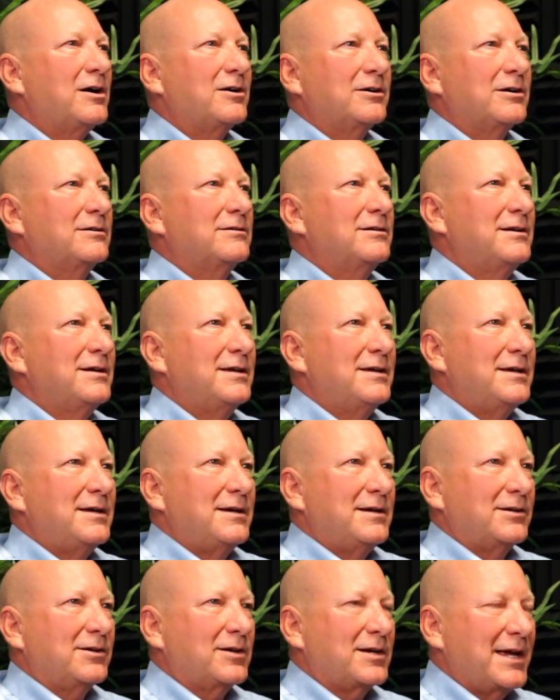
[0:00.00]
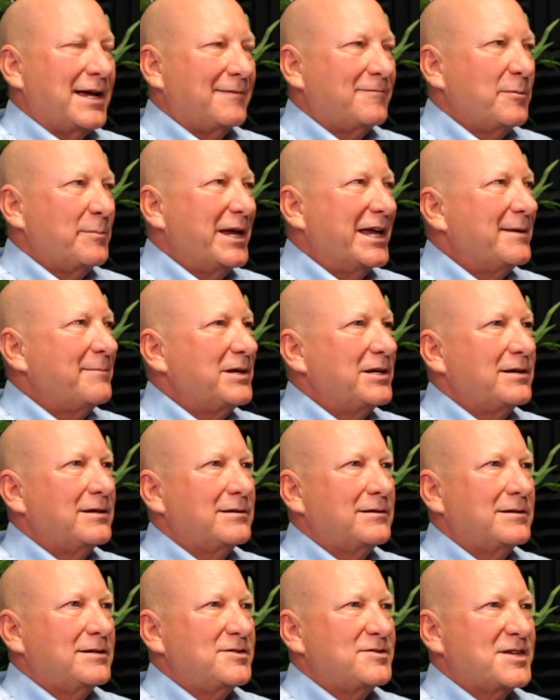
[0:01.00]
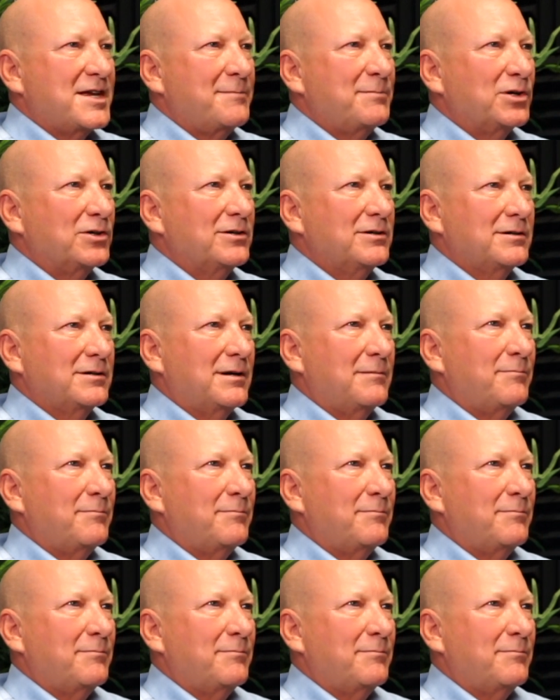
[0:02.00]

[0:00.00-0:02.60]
are going to have a baby in December,